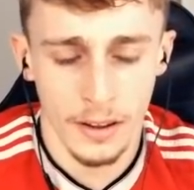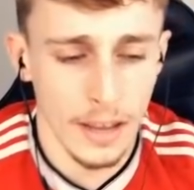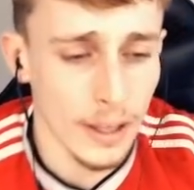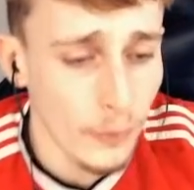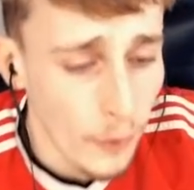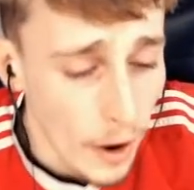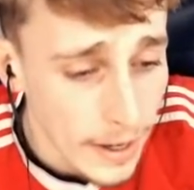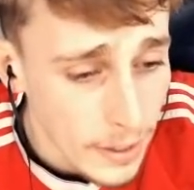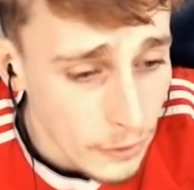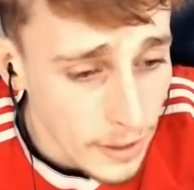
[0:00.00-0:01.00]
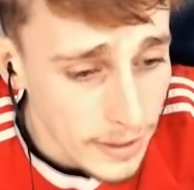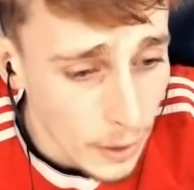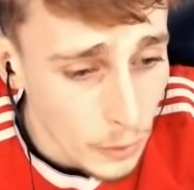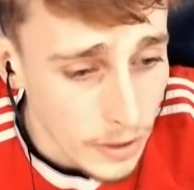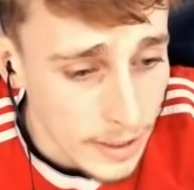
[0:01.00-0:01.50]
It's 30 degrees
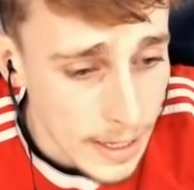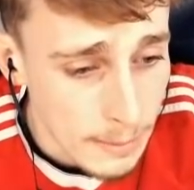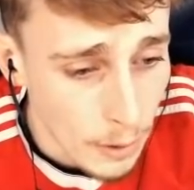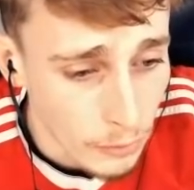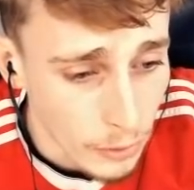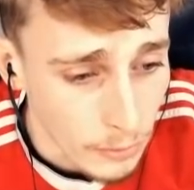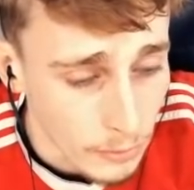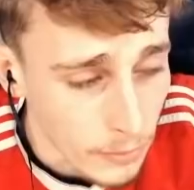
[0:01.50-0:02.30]
Celsius in my room.